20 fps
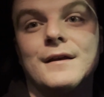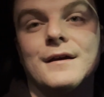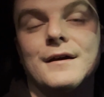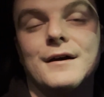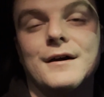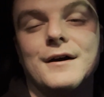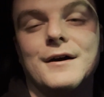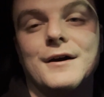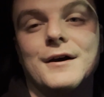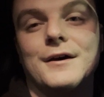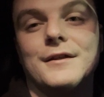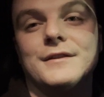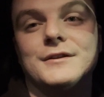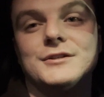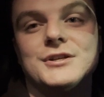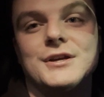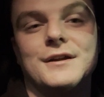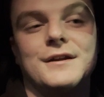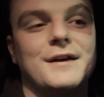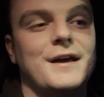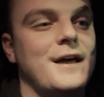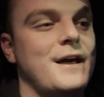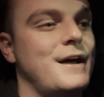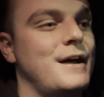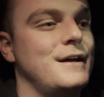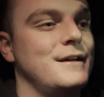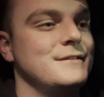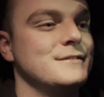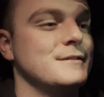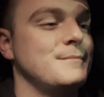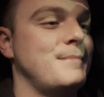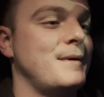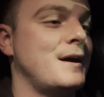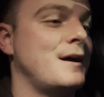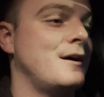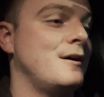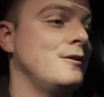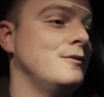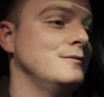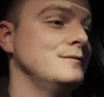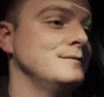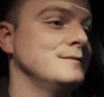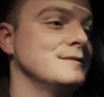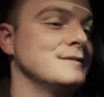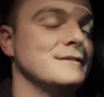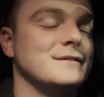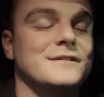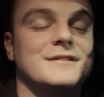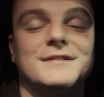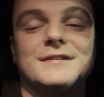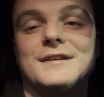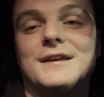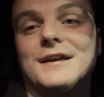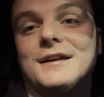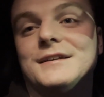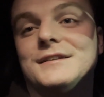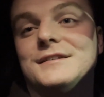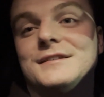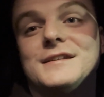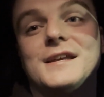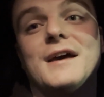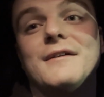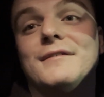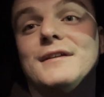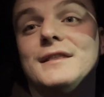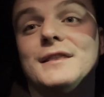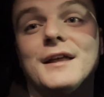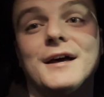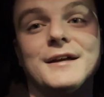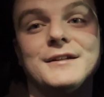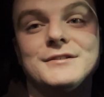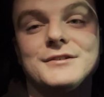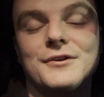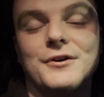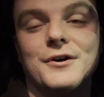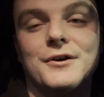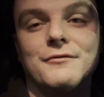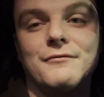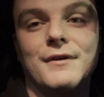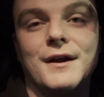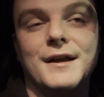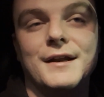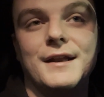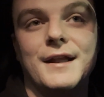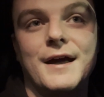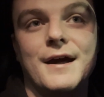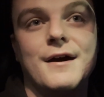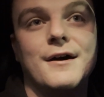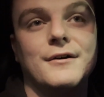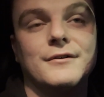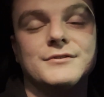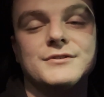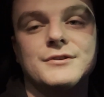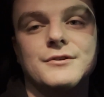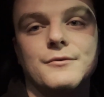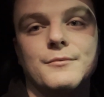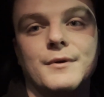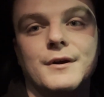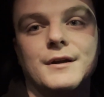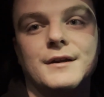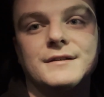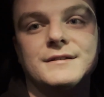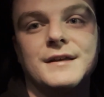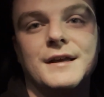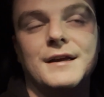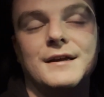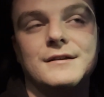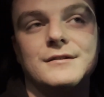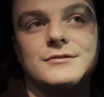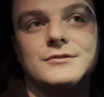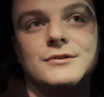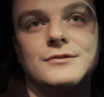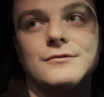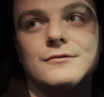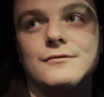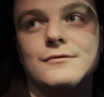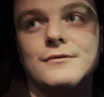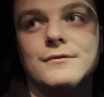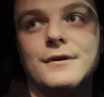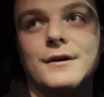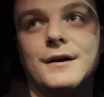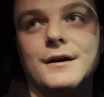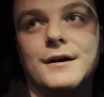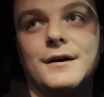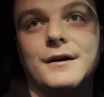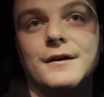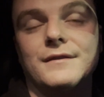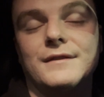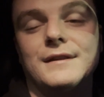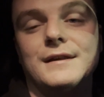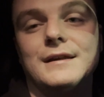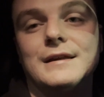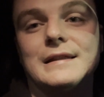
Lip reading: the Jetta has about 6-7 lights on right now, so we're gonna take it to the